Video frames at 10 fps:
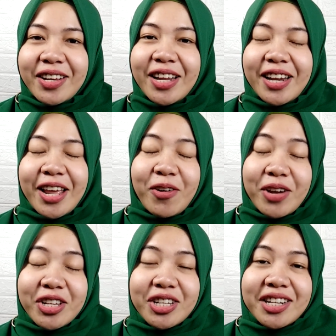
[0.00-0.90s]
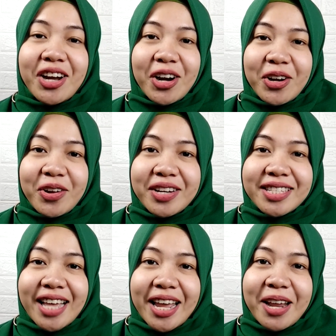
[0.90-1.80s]
Indonesian
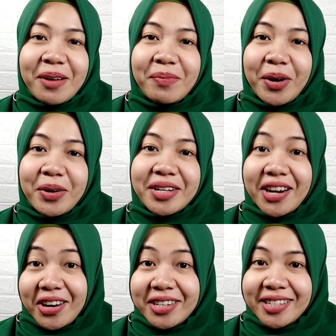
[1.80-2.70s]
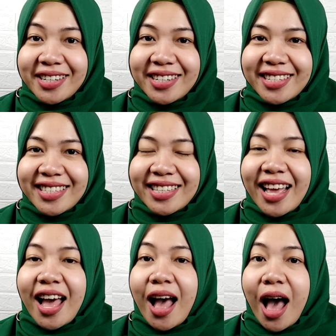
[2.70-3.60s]
cartoons and abroad cartoons.
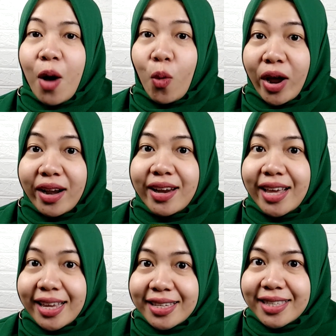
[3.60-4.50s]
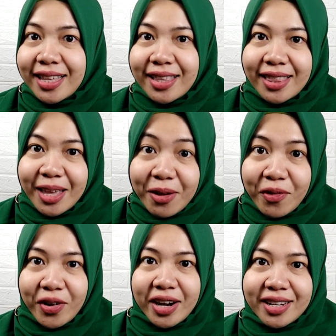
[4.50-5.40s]
What is the
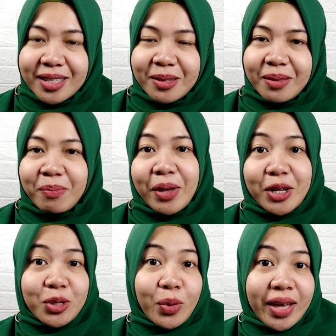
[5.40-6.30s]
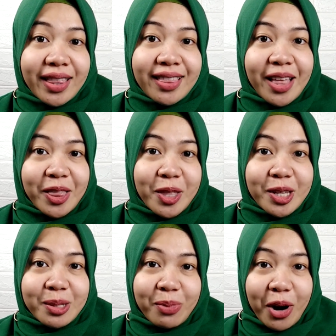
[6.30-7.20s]
difference between
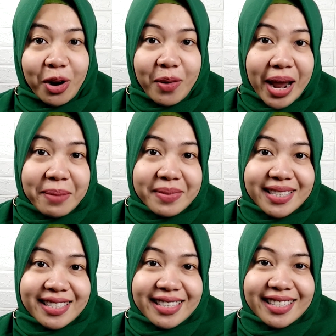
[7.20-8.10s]
these programs?